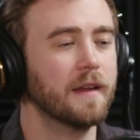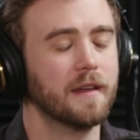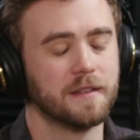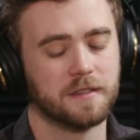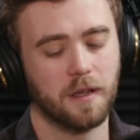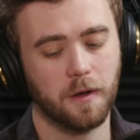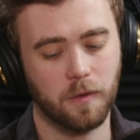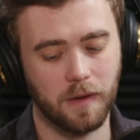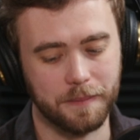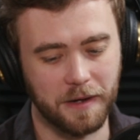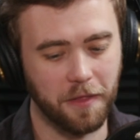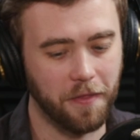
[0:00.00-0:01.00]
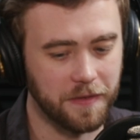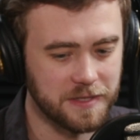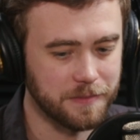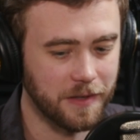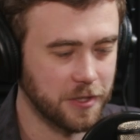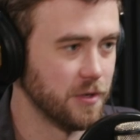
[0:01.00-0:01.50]
So, I mean, other than
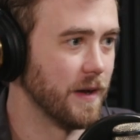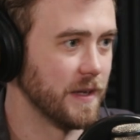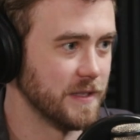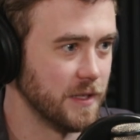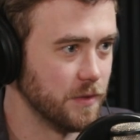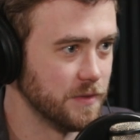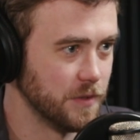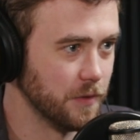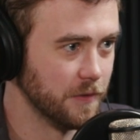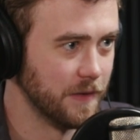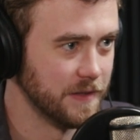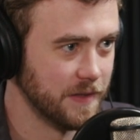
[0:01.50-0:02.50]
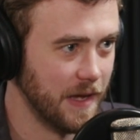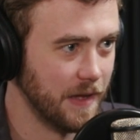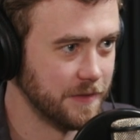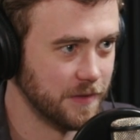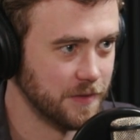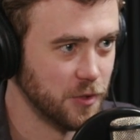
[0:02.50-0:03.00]
some electronics that use gold as a
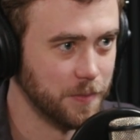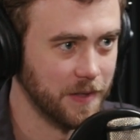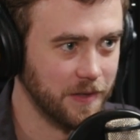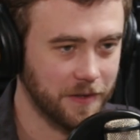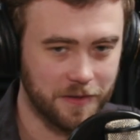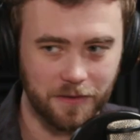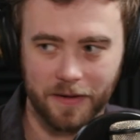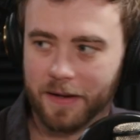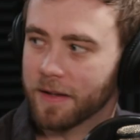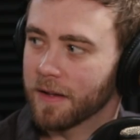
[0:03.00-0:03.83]
superconductor, right?